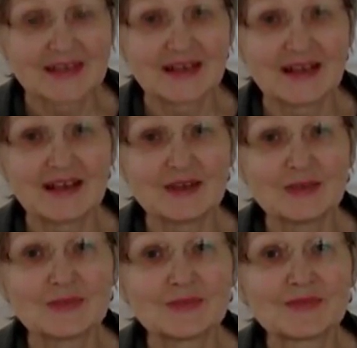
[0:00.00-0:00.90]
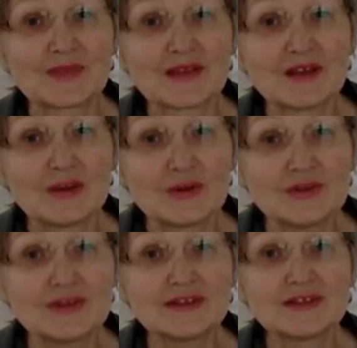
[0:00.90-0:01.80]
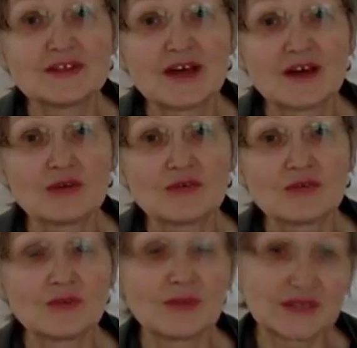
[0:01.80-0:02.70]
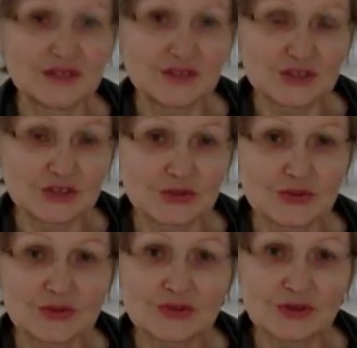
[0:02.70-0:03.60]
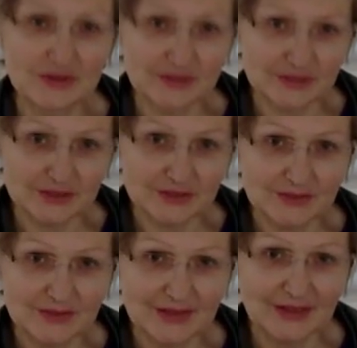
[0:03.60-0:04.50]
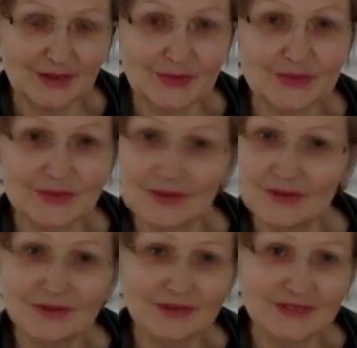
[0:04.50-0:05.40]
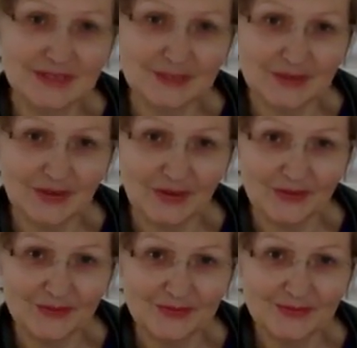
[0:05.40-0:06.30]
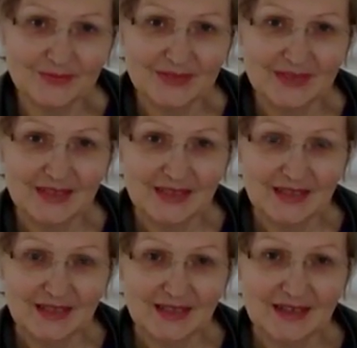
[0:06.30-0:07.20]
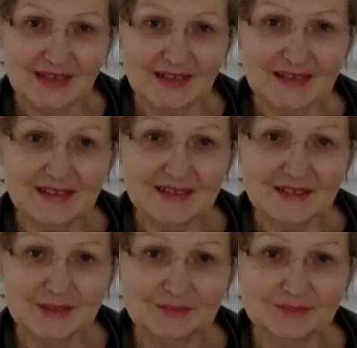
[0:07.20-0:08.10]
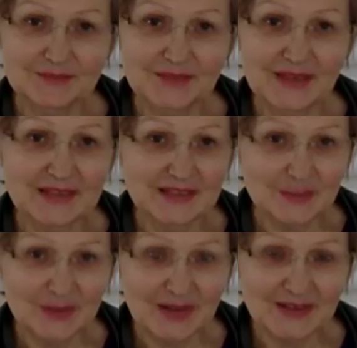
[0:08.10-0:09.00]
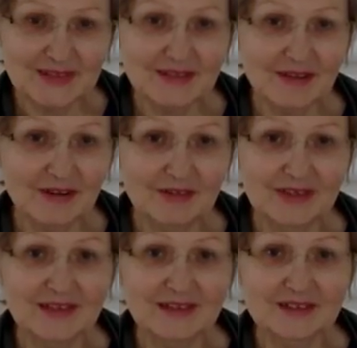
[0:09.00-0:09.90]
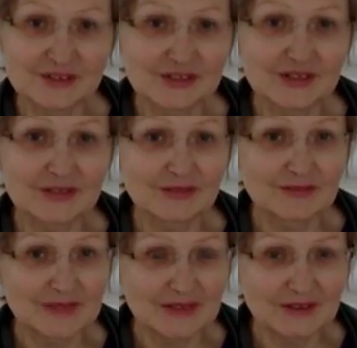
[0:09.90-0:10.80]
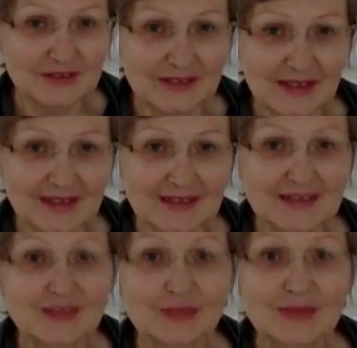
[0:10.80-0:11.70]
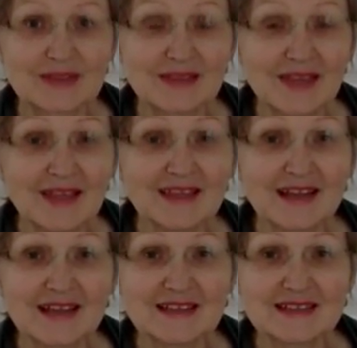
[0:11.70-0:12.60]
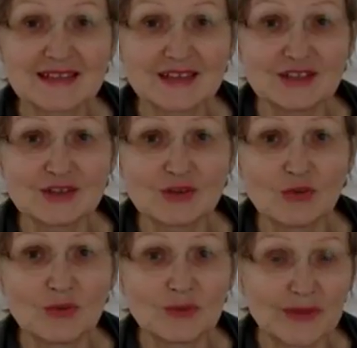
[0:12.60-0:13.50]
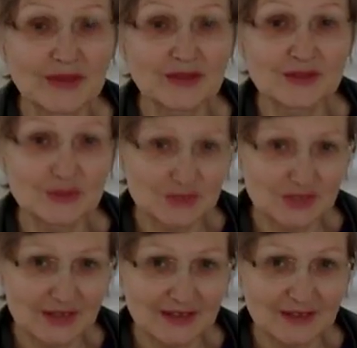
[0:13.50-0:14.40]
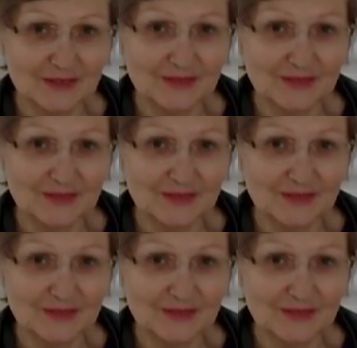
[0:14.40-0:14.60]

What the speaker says: I learned tarot from my teacher, who is Scottish, and it was long time ago. And I did practice tarot in English here in Canada, but then I decided to open my YouTube channel.